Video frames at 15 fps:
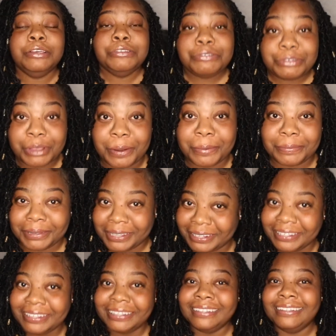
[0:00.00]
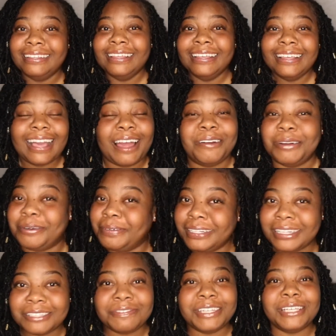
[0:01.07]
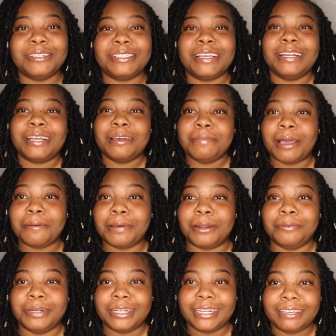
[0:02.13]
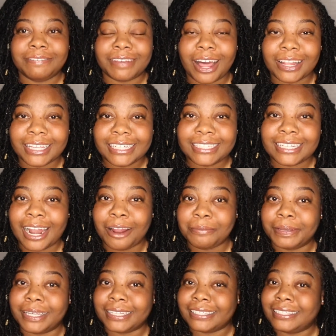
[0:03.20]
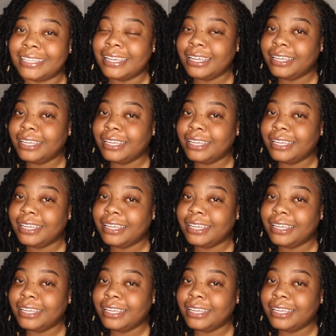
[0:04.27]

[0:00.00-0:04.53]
So I don't know when this video is gonna come out, but I wanted to give Colin his shout out, because